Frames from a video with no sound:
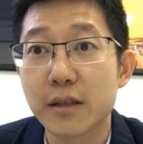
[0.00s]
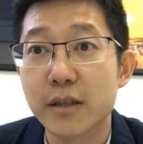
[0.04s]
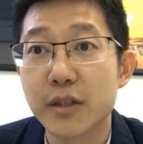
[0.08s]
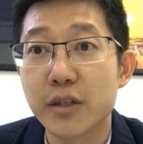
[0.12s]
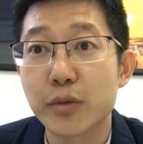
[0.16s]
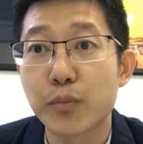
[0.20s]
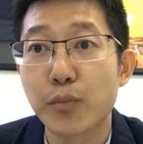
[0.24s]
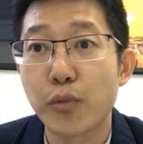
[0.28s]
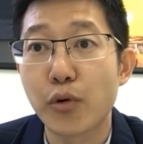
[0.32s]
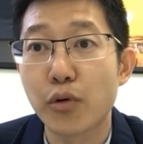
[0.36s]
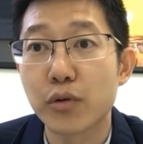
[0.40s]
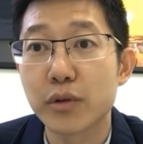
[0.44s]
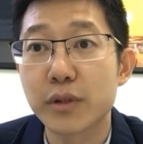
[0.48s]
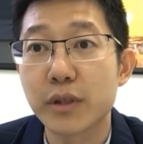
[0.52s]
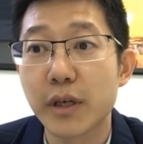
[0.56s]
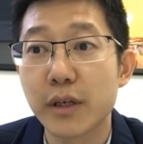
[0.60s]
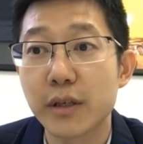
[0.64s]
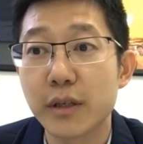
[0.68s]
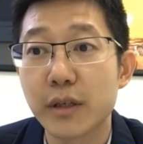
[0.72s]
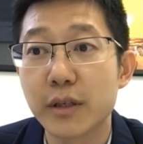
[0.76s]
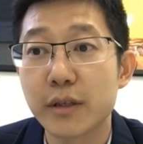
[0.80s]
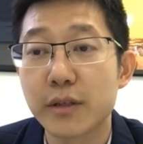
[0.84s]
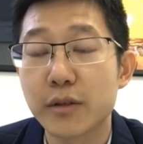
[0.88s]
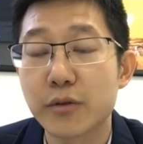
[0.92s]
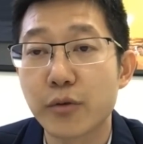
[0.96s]
sports
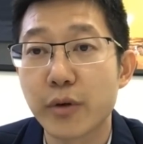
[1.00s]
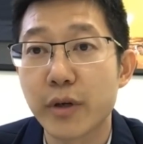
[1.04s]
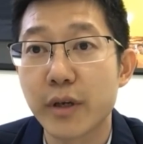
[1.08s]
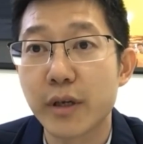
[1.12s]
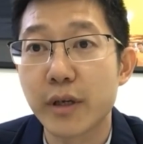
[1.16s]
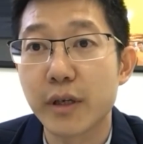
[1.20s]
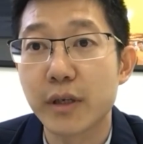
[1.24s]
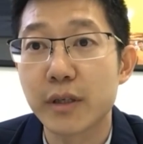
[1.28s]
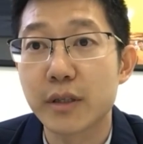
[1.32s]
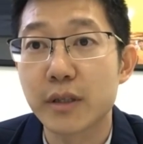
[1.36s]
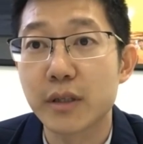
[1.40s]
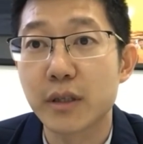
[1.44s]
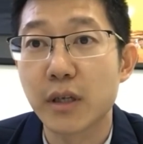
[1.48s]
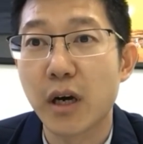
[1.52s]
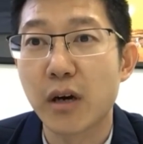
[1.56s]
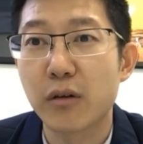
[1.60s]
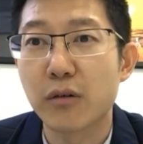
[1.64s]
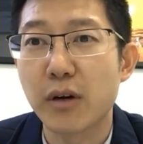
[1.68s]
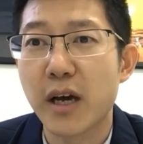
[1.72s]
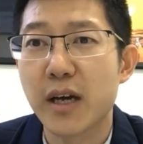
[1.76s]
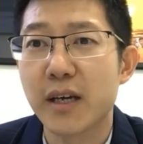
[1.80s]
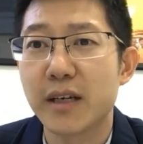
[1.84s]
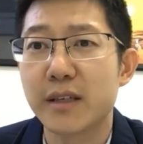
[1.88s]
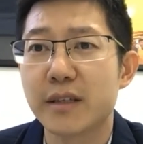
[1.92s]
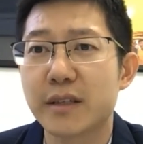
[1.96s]
industry is not
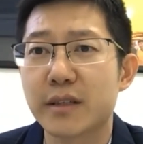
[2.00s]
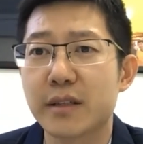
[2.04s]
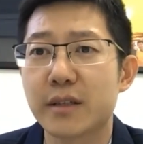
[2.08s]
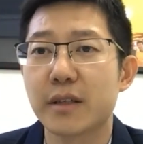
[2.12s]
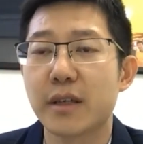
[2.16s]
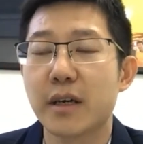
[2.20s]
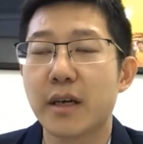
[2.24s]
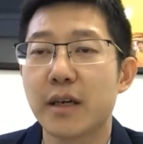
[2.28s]
as